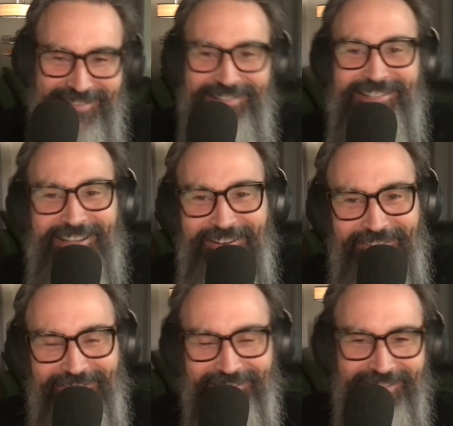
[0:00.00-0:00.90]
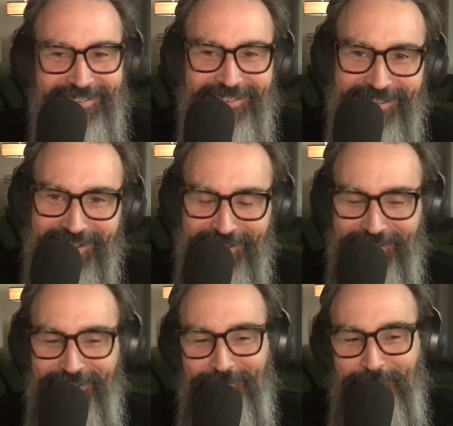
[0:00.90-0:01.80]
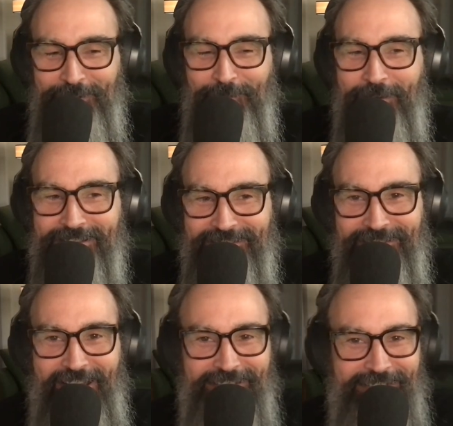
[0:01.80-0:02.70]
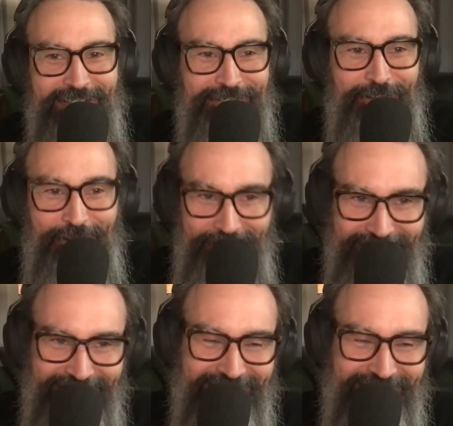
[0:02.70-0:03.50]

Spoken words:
So everybody raise a glass. Last call.